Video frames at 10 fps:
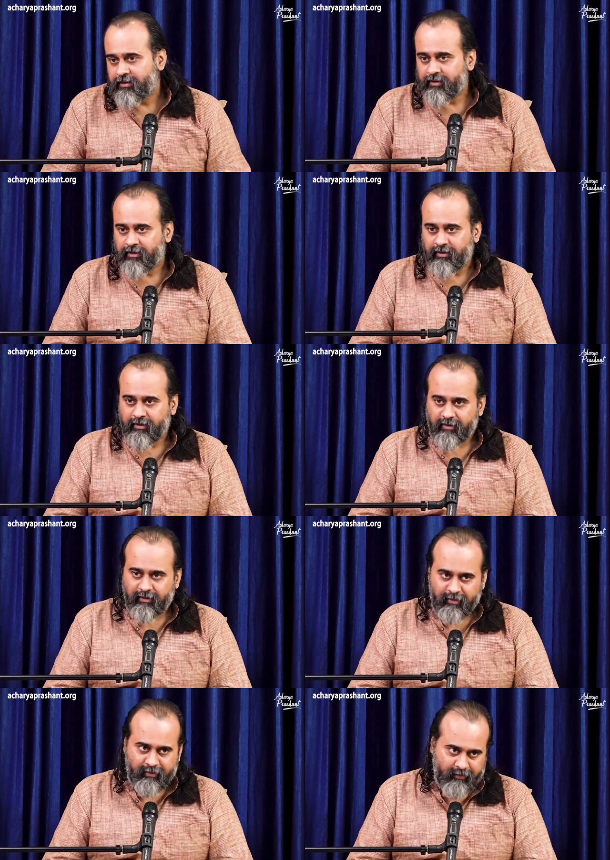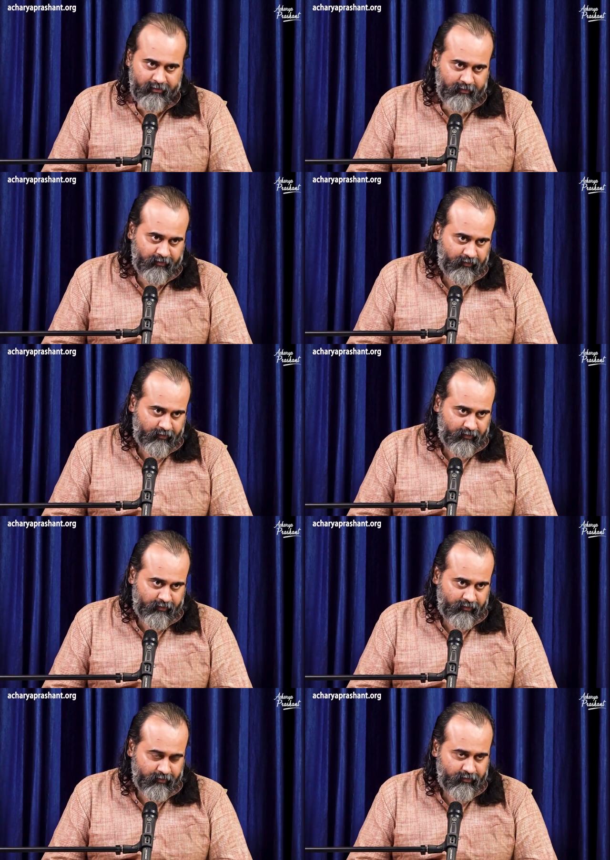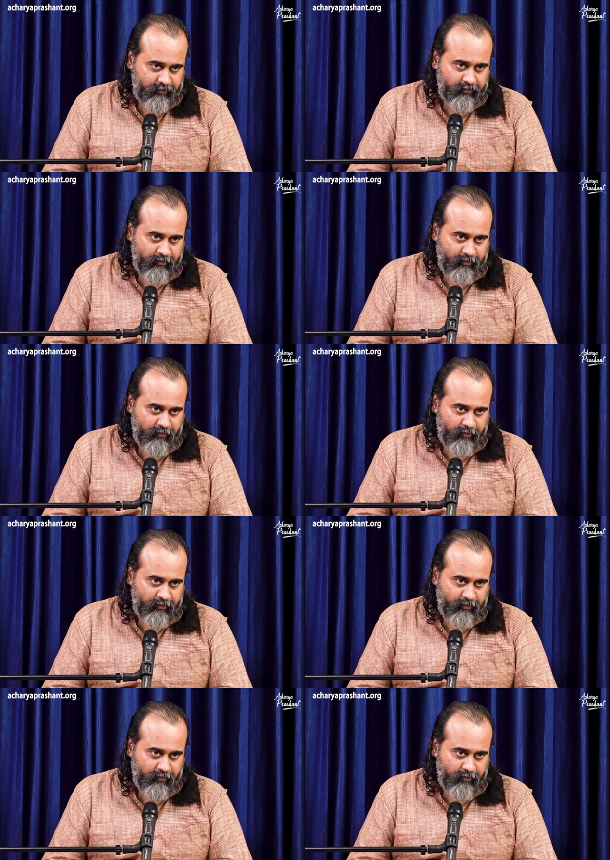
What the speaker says: [no speech]